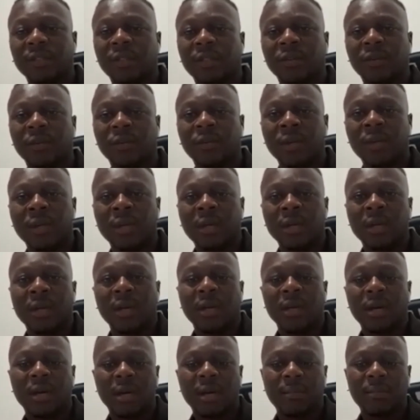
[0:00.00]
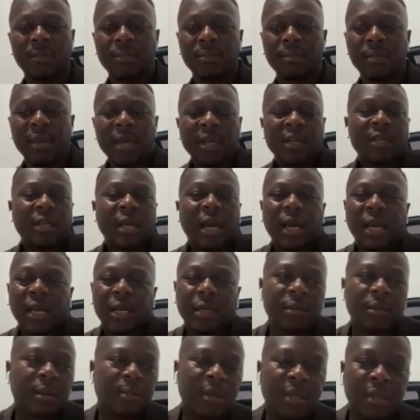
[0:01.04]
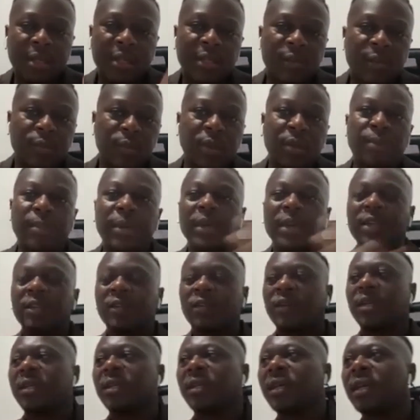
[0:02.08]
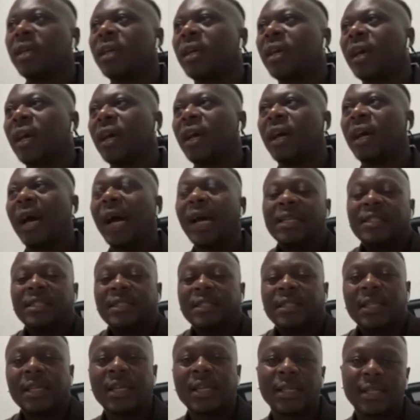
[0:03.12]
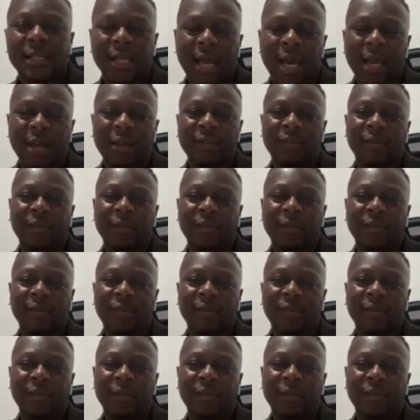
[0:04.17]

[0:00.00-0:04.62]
So this word mentoring, I just see it as life.